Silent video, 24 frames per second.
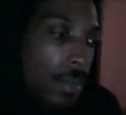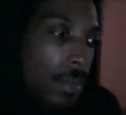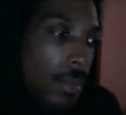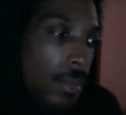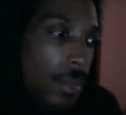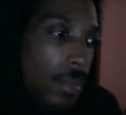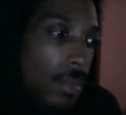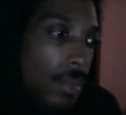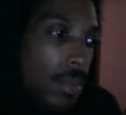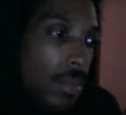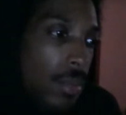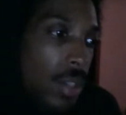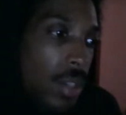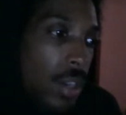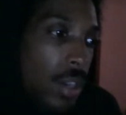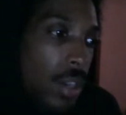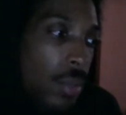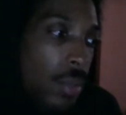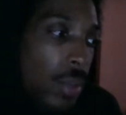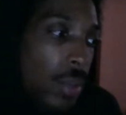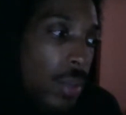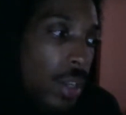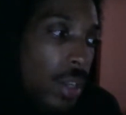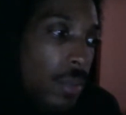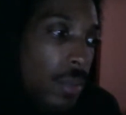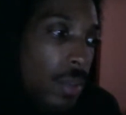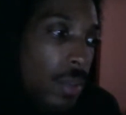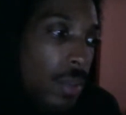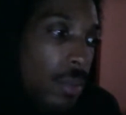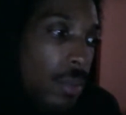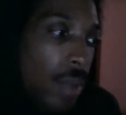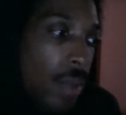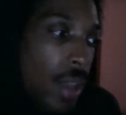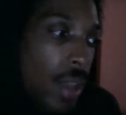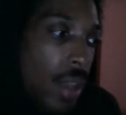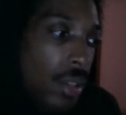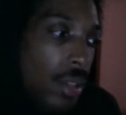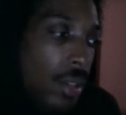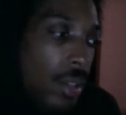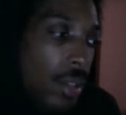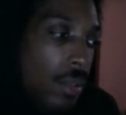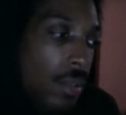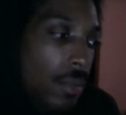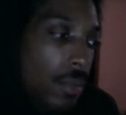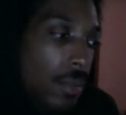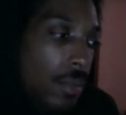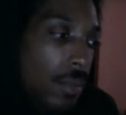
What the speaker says: Staying prayed up for the positive,